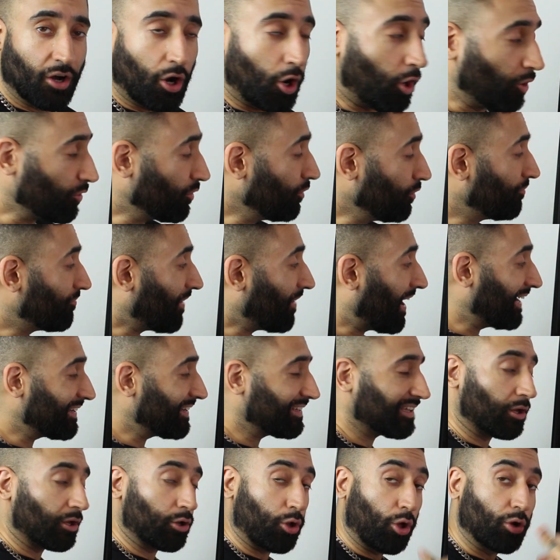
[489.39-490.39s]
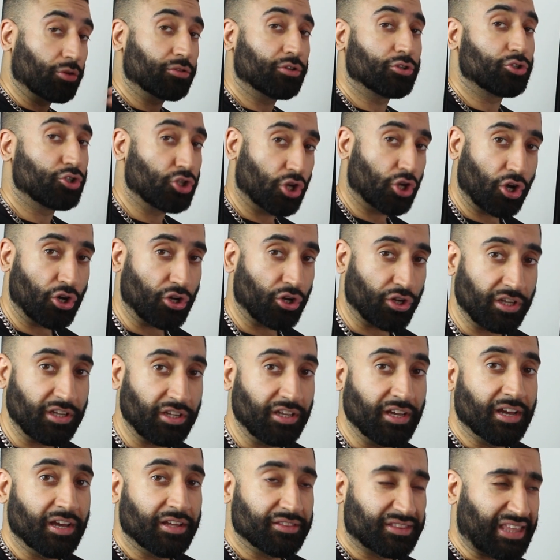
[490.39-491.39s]
or you find it along the
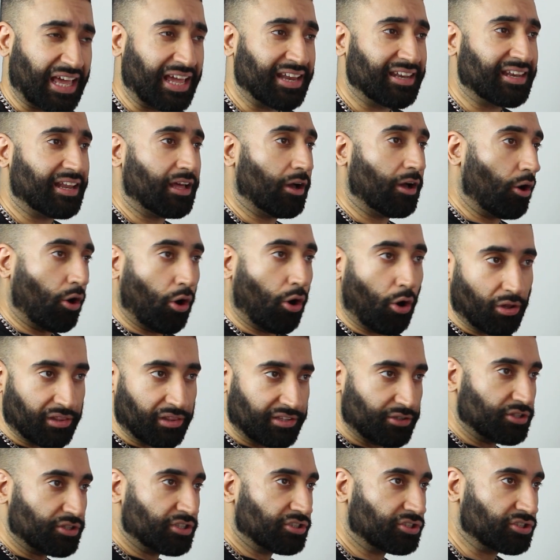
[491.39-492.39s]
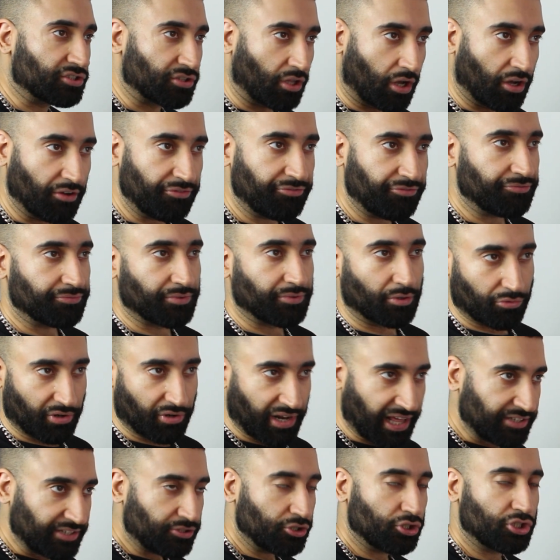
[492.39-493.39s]
journey, then all the other stuff, the
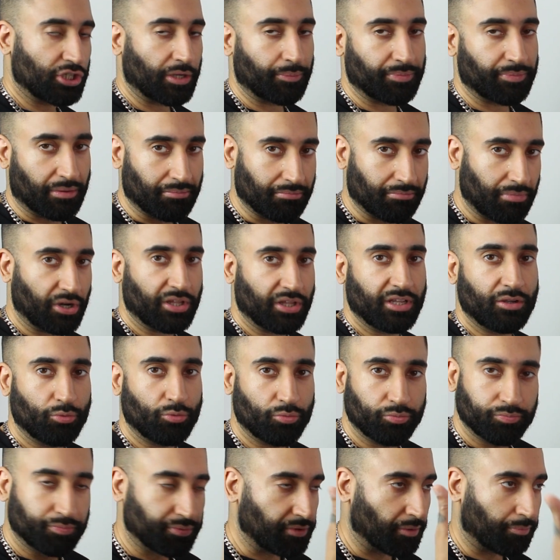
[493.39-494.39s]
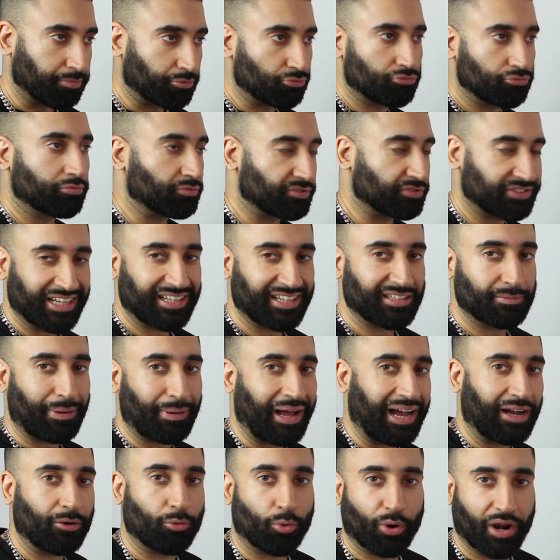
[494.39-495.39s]
relationship, the money, the
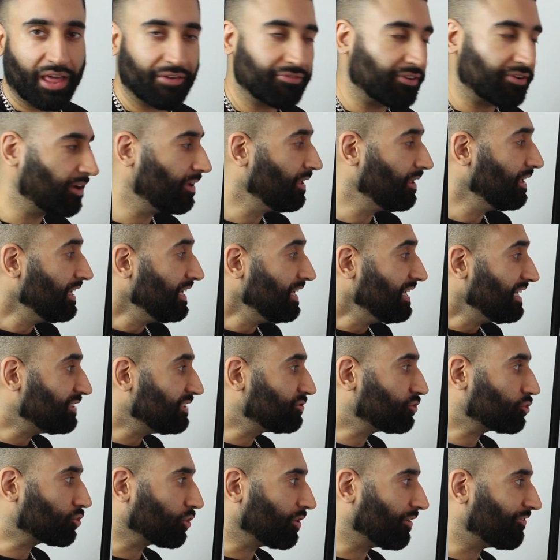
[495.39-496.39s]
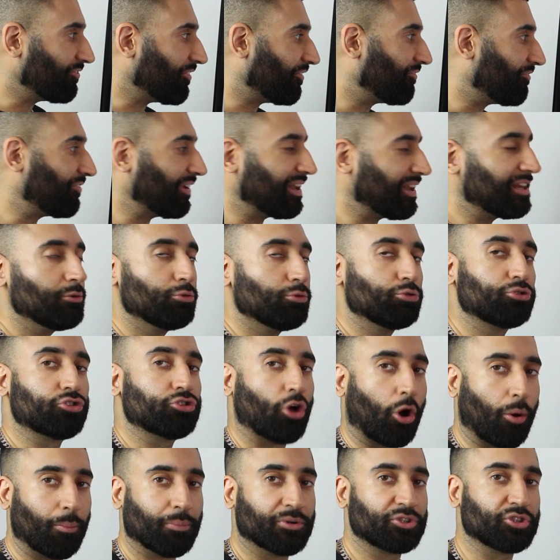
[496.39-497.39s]
six-pack, whatever, is just going to fulfill you
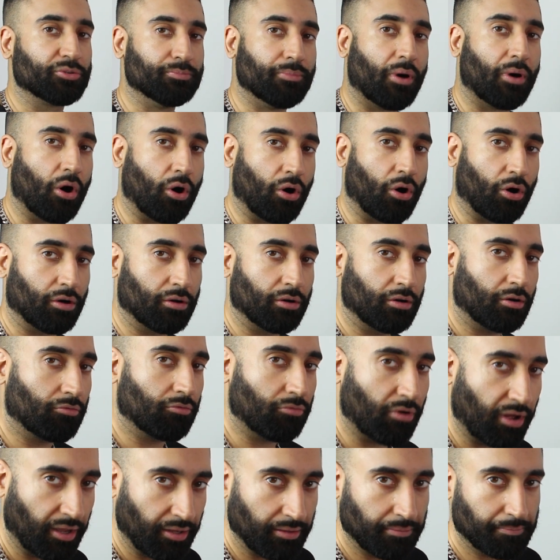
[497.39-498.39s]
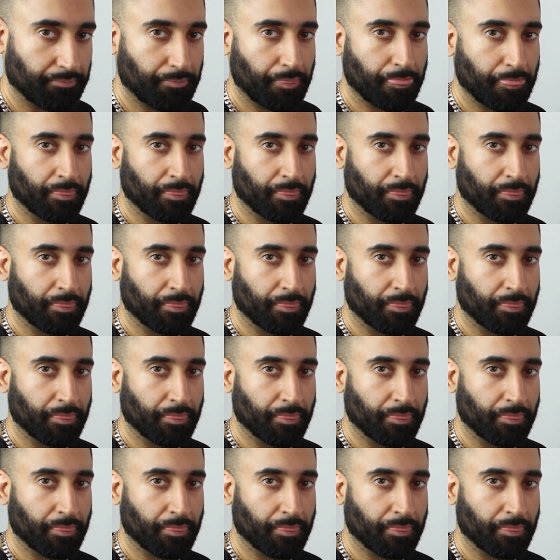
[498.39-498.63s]
so much more. Right,